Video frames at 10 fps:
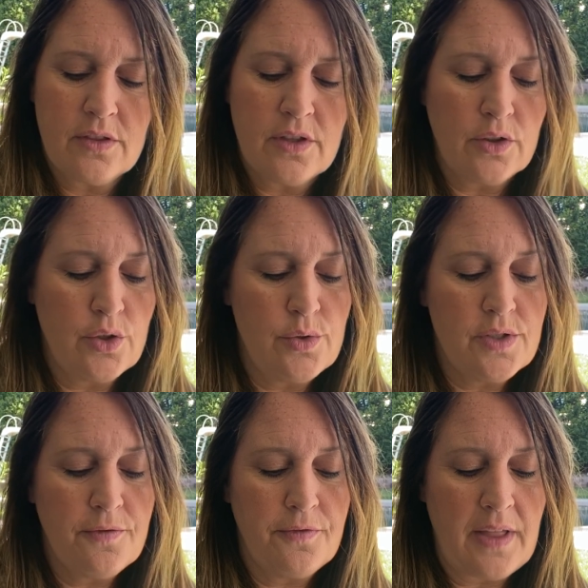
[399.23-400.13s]
the
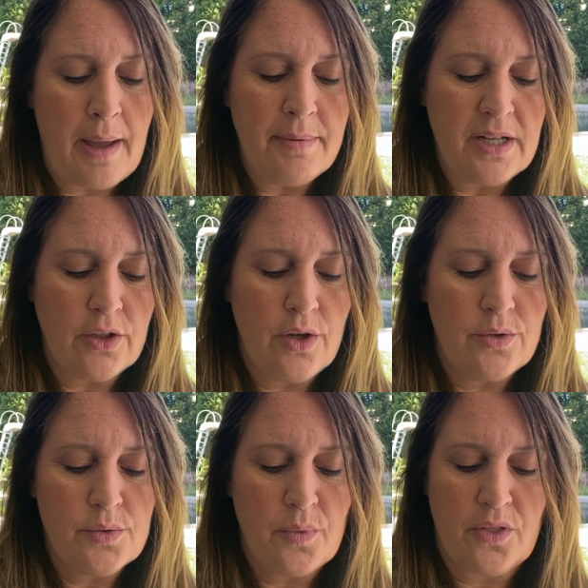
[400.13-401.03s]
loose, flabby
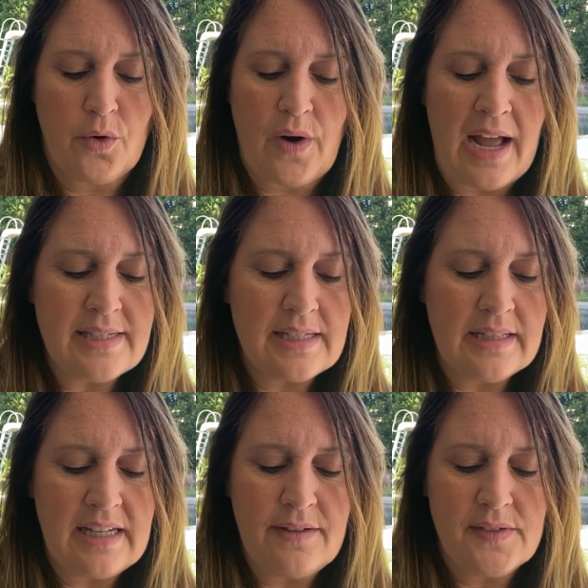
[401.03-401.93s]
clothes with grass and
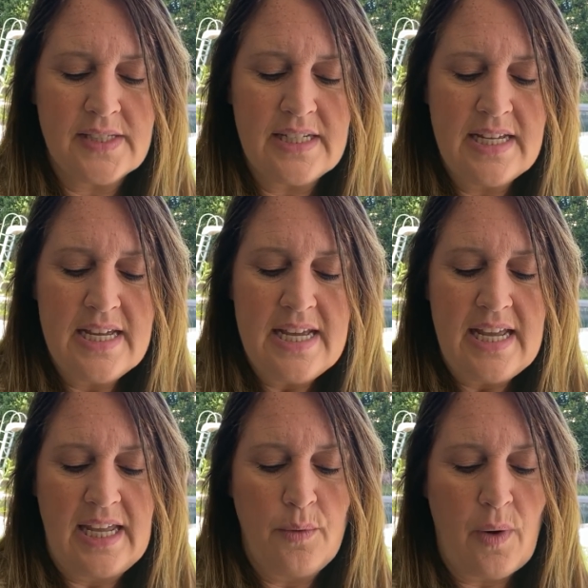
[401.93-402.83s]
leaves.
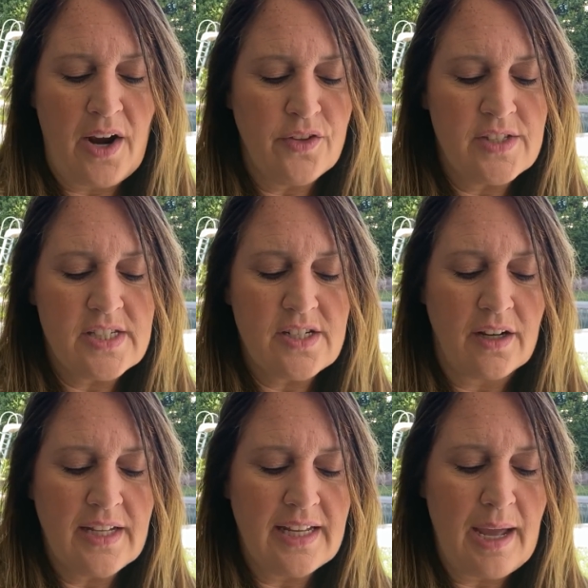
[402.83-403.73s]
He wired the
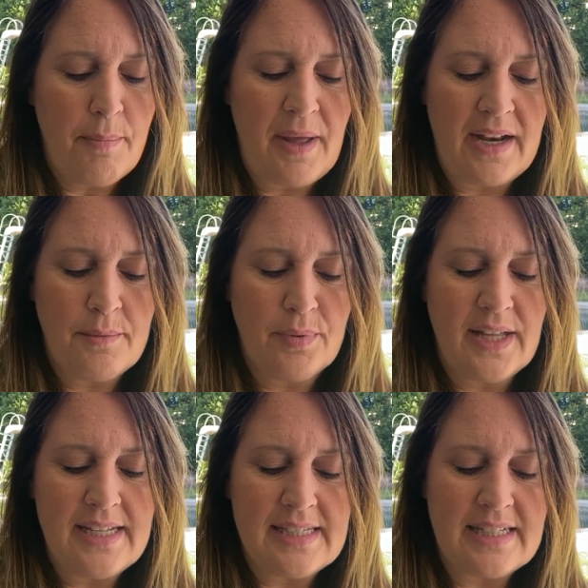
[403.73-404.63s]
stocking cap head in
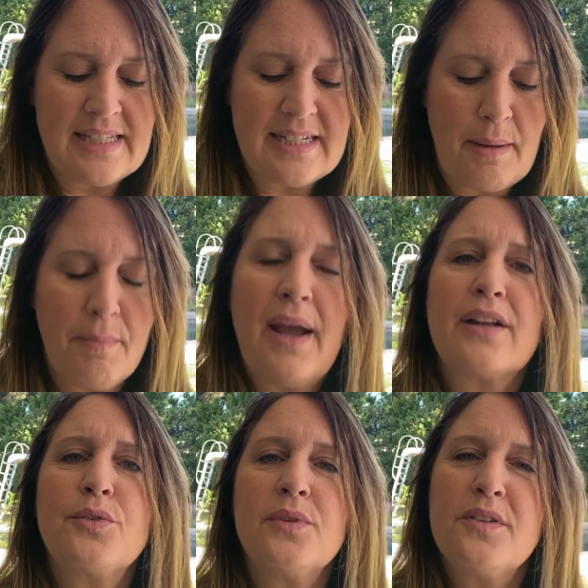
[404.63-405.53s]
place and stepped
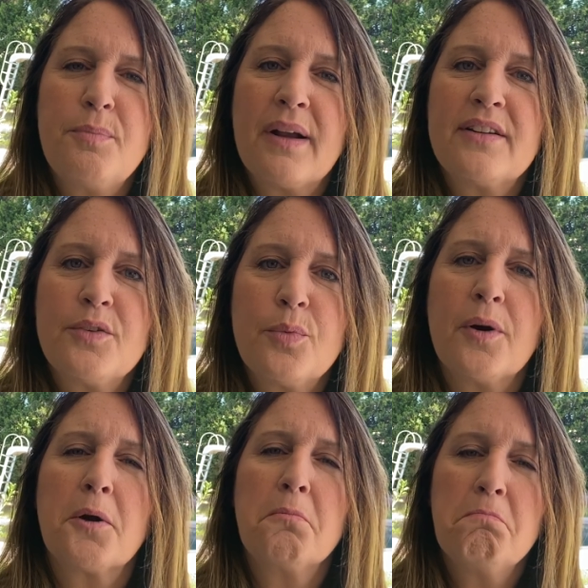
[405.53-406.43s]
back to inspect his work.